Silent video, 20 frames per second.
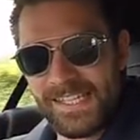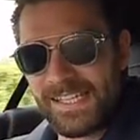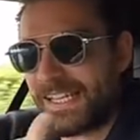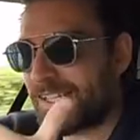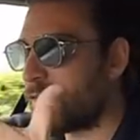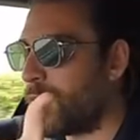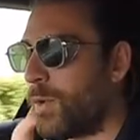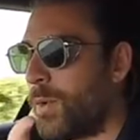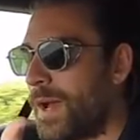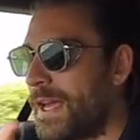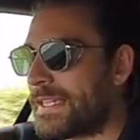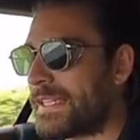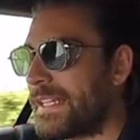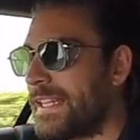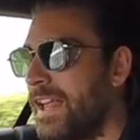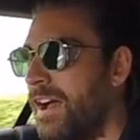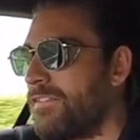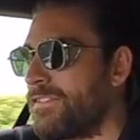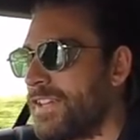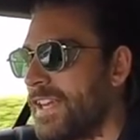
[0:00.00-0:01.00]
And as always, I'd
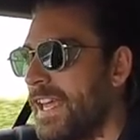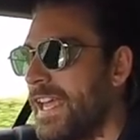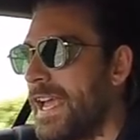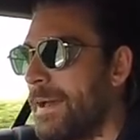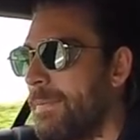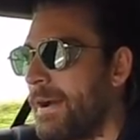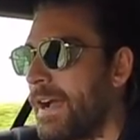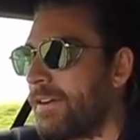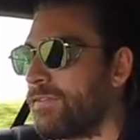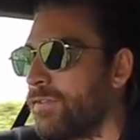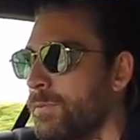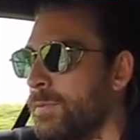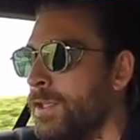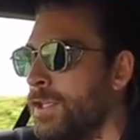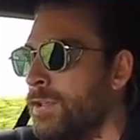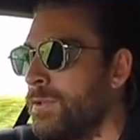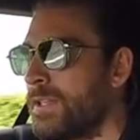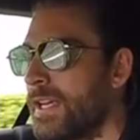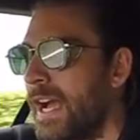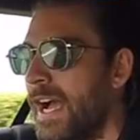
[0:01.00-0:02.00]
love to hear back from
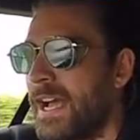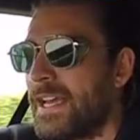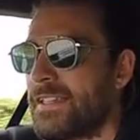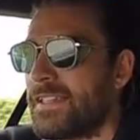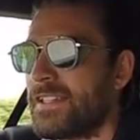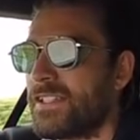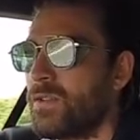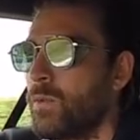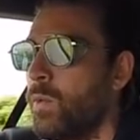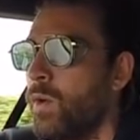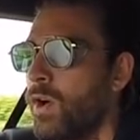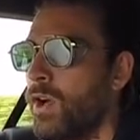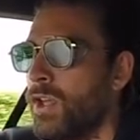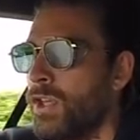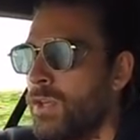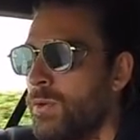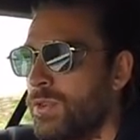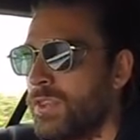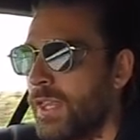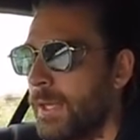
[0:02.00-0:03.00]
you guys as to what
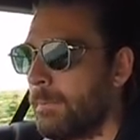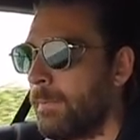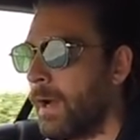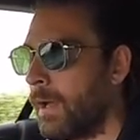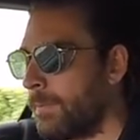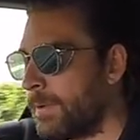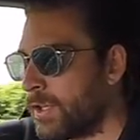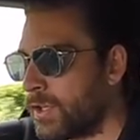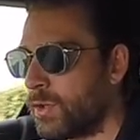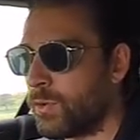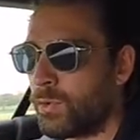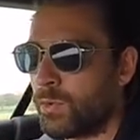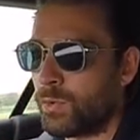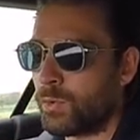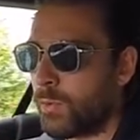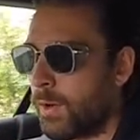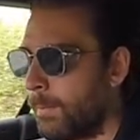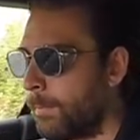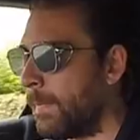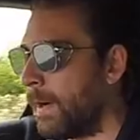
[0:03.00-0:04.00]
you think might be
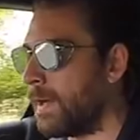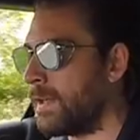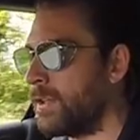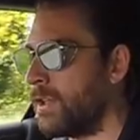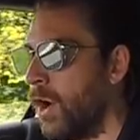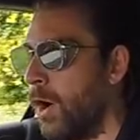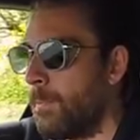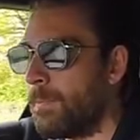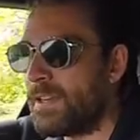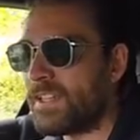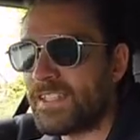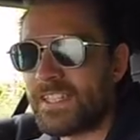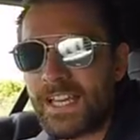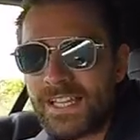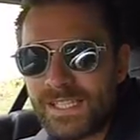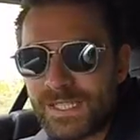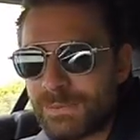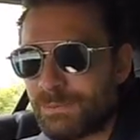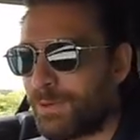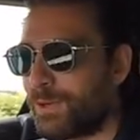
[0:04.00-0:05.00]
cool, what might not be
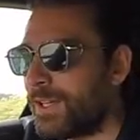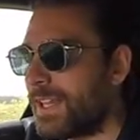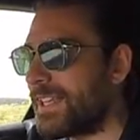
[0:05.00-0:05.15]
sensible,